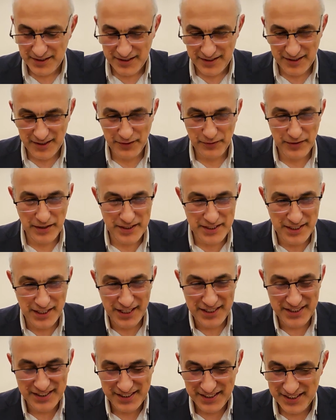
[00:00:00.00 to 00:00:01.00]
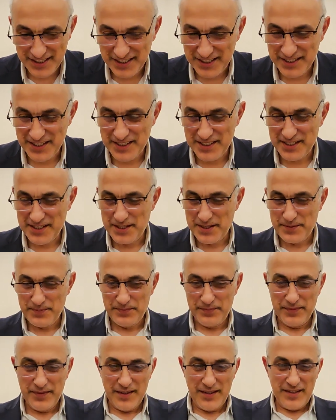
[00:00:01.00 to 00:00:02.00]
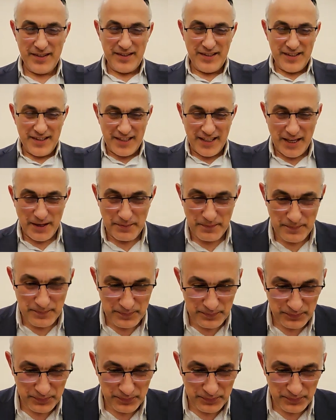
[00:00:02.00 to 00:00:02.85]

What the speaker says: Okay, we're starting. Okay.